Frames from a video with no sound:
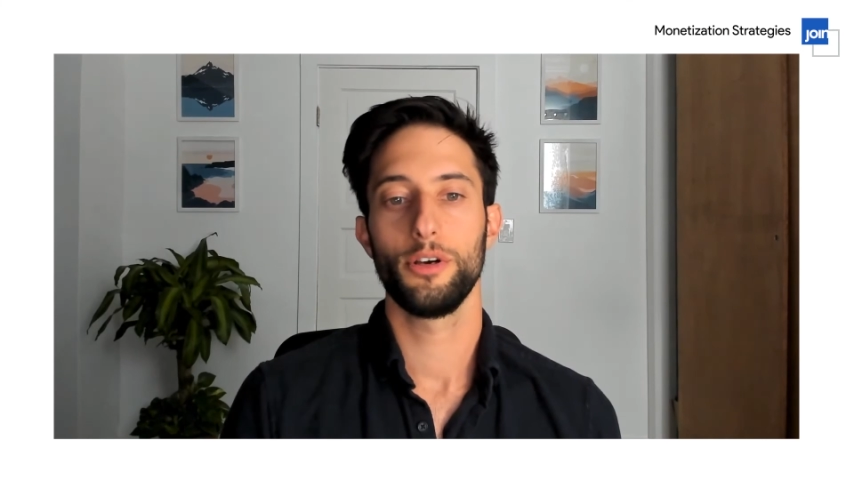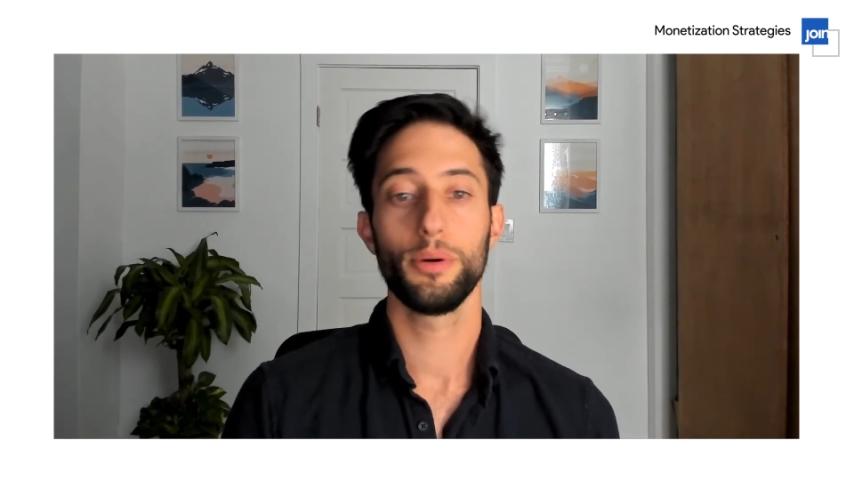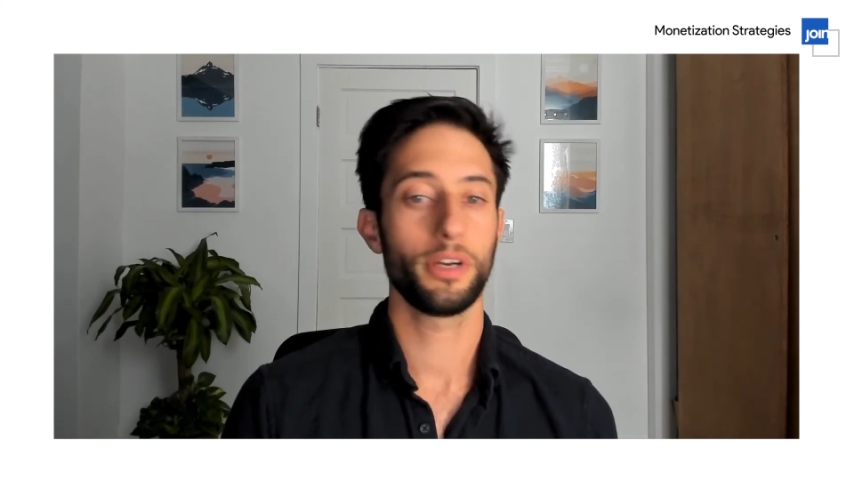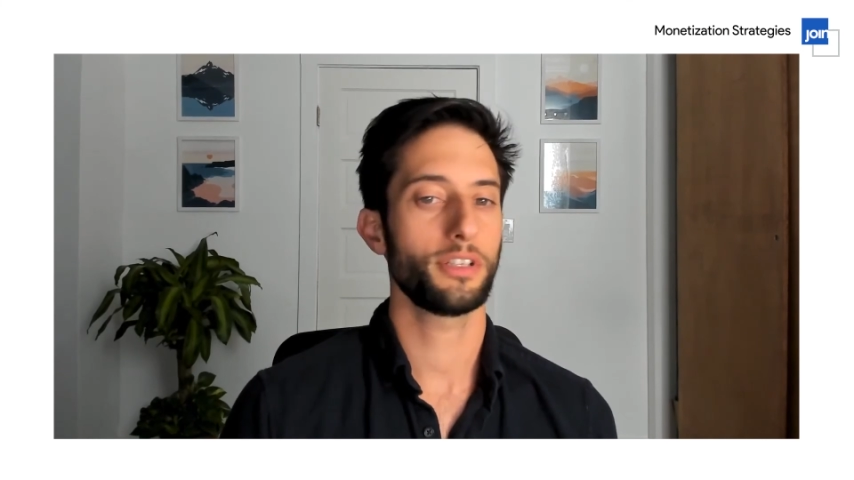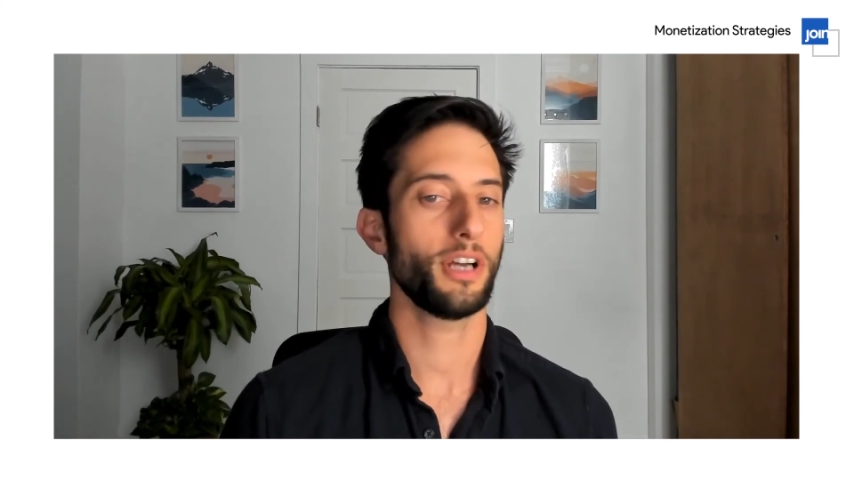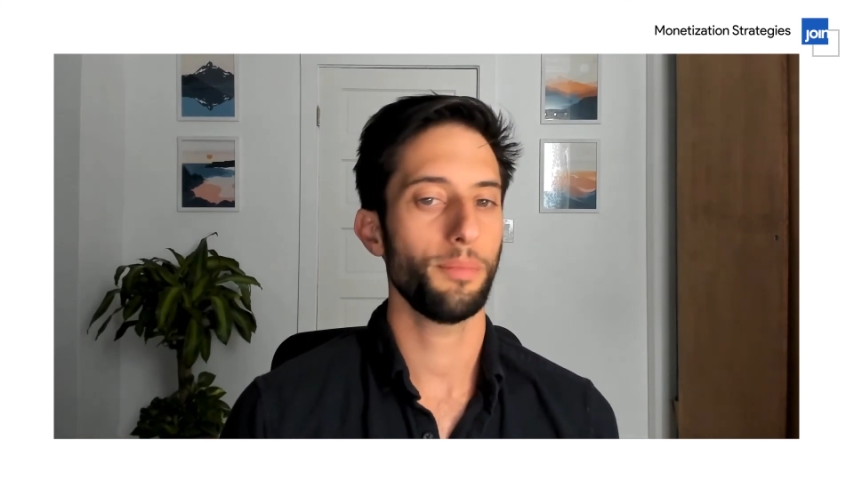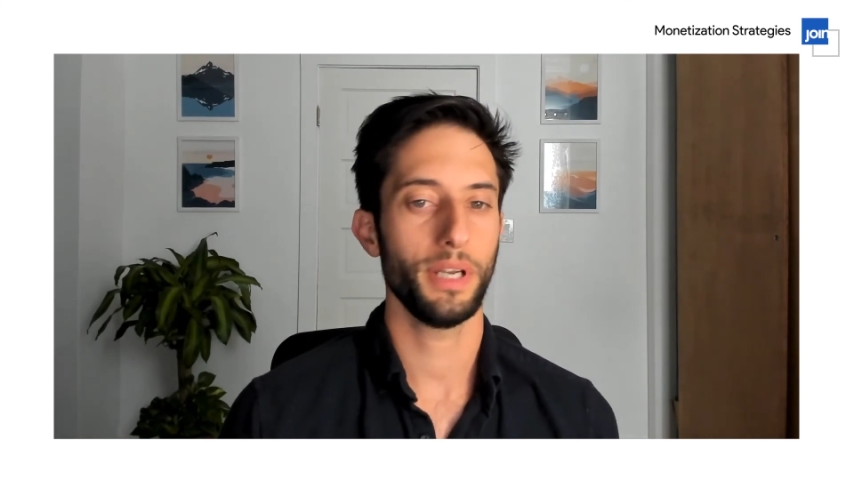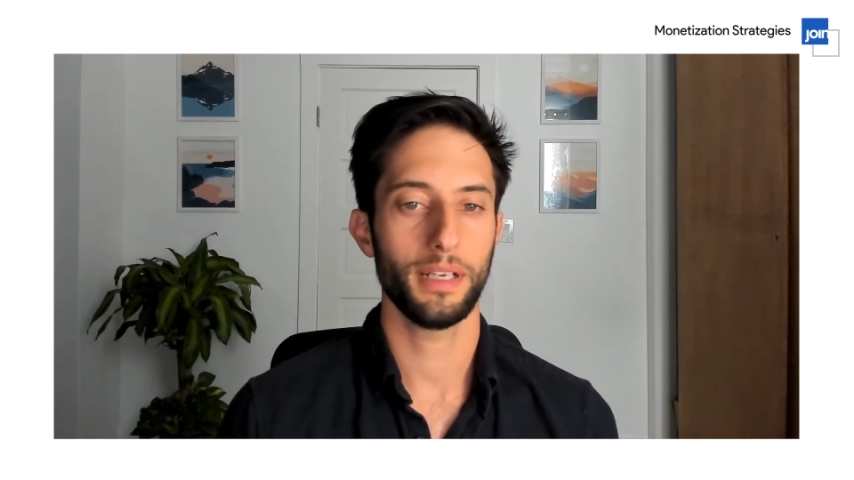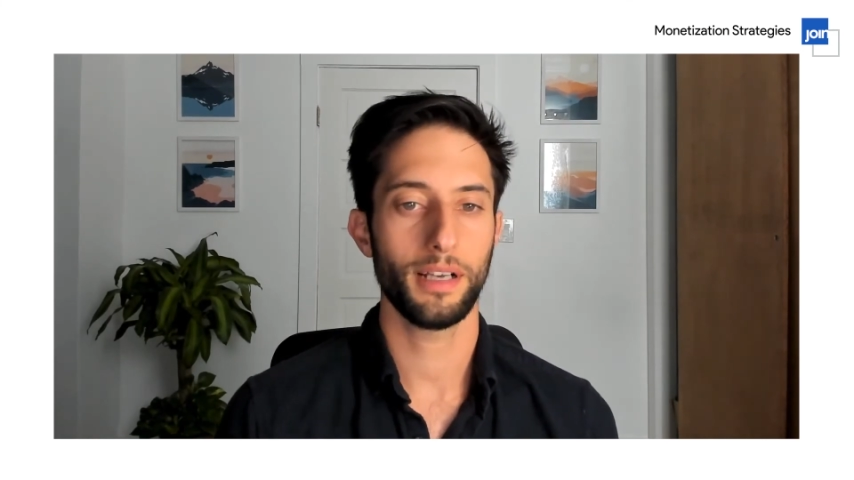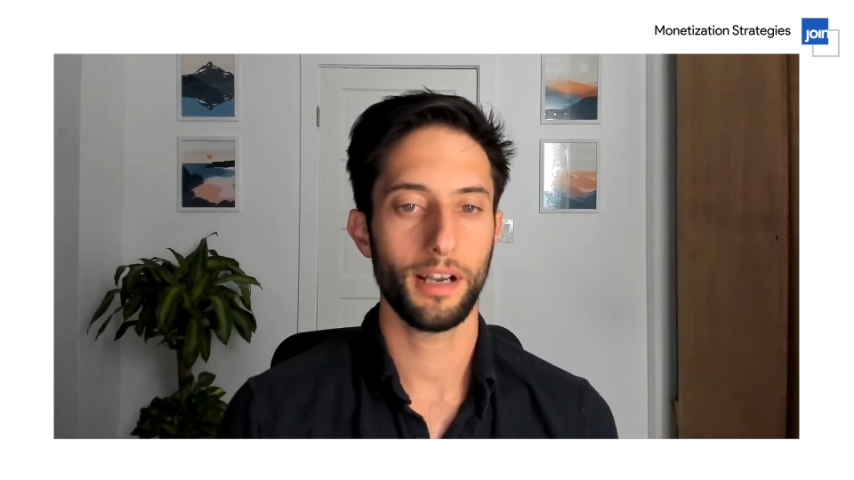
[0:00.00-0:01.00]
who are your top
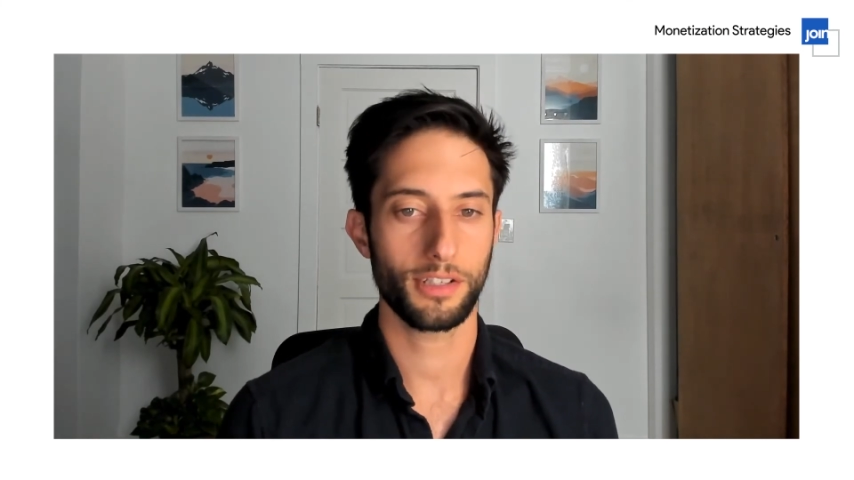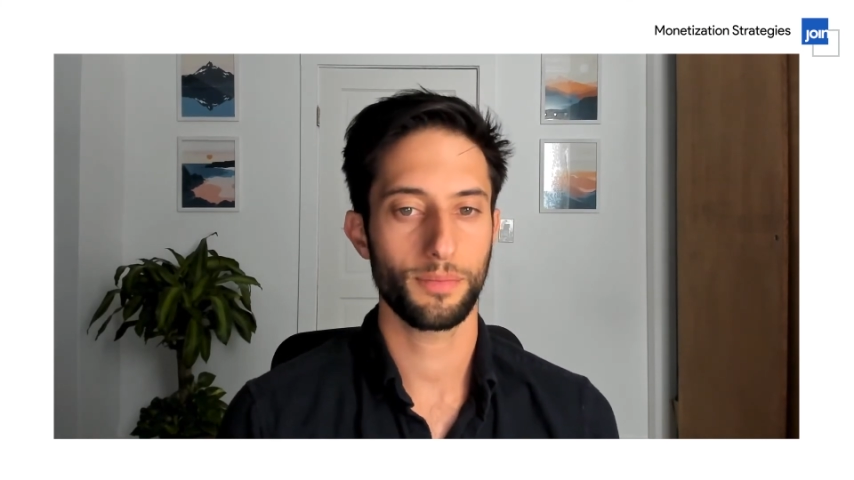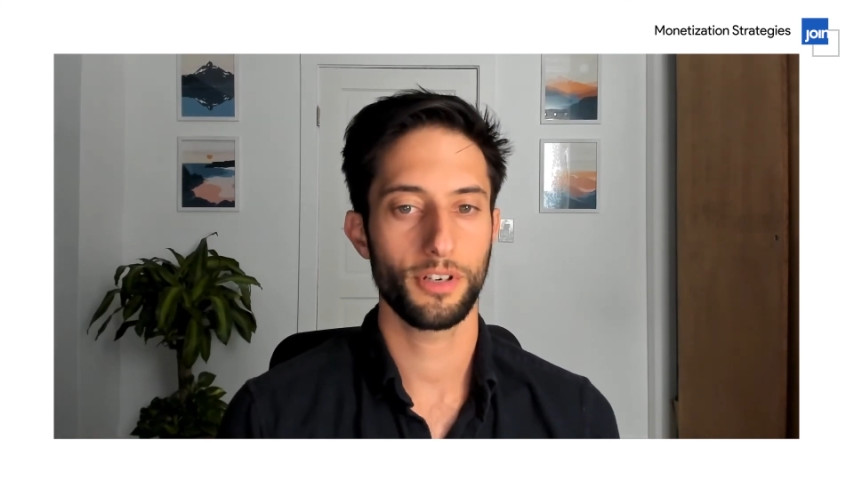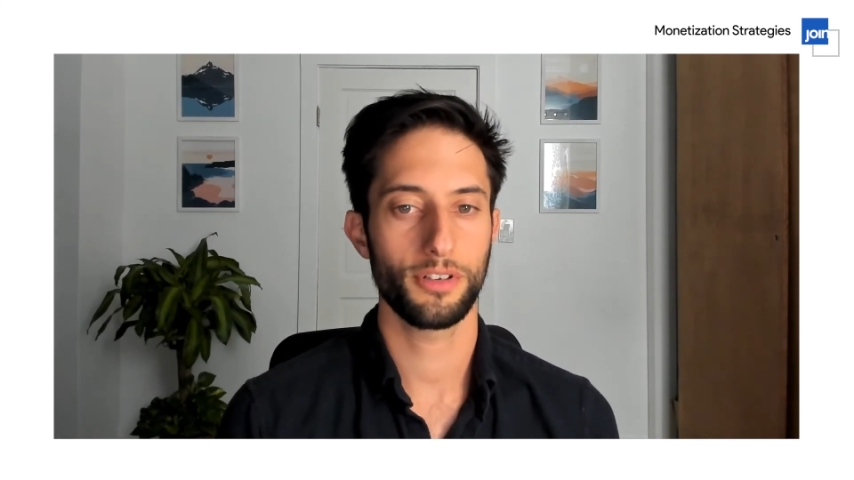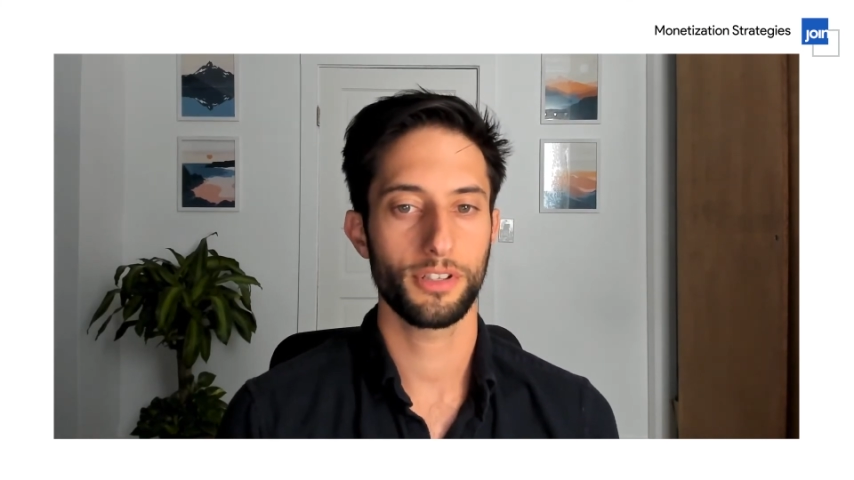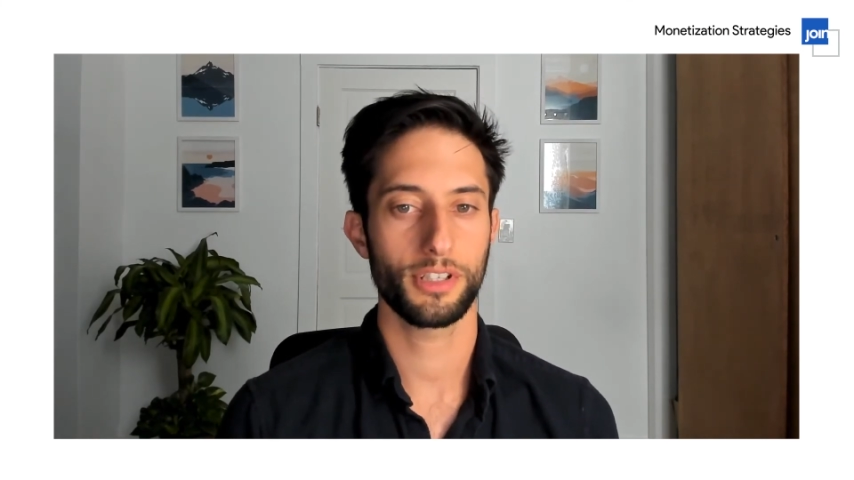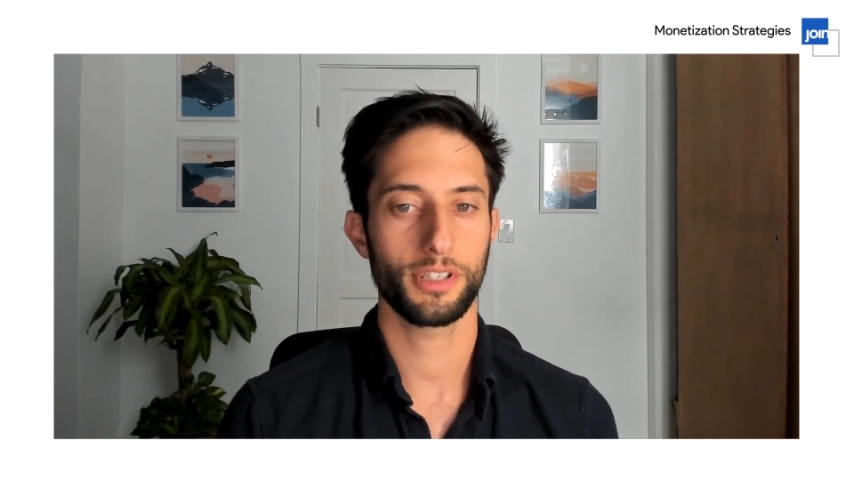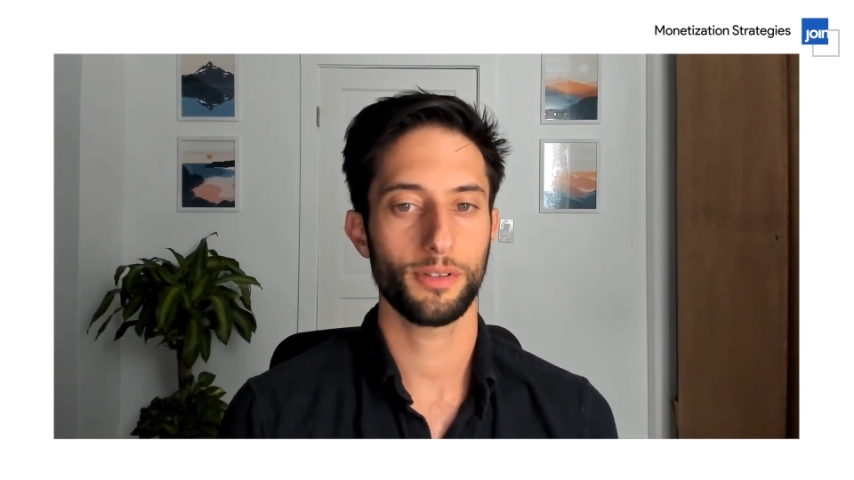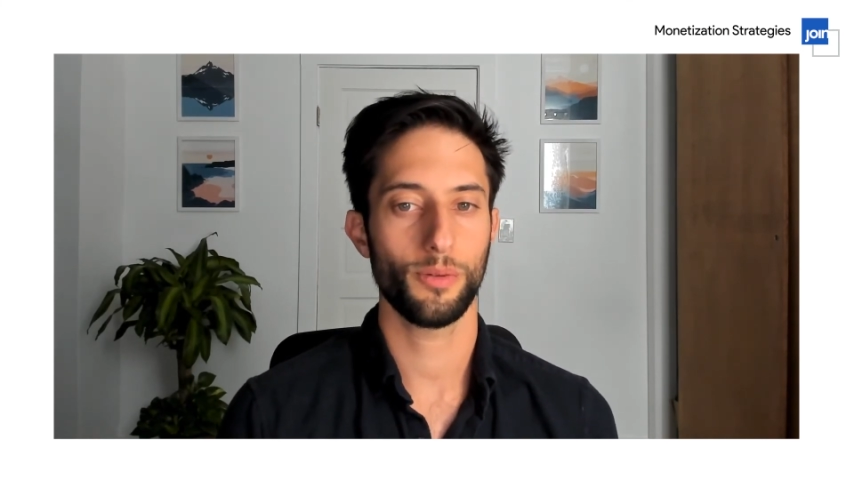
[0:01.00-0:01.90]
paying customers?